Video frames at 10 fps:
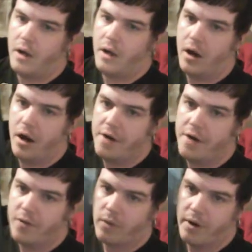
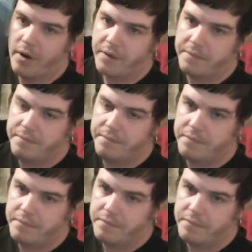Underworld
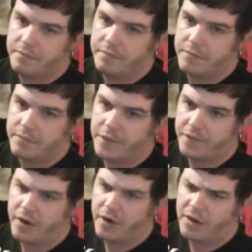so
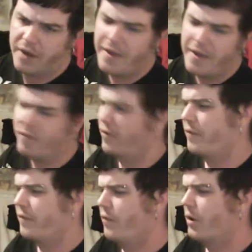far. I think there's only
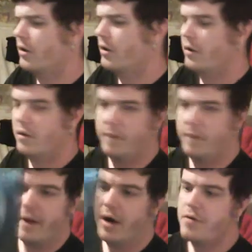4. So we
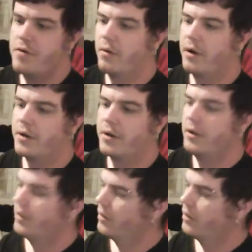got Underworld,
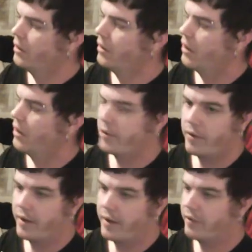
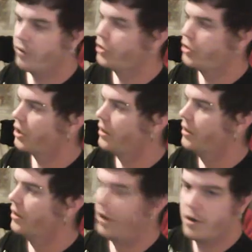Underworld Evolution,
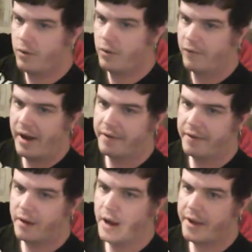Underworld Rise of
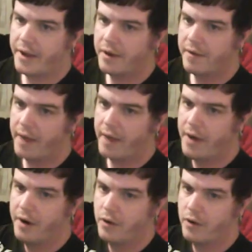the Lycans, and
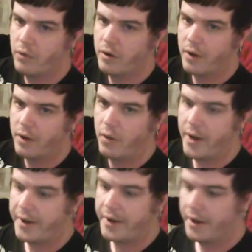Underworld
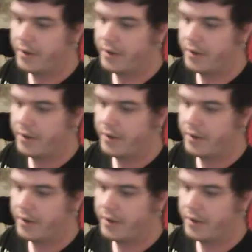Awakening.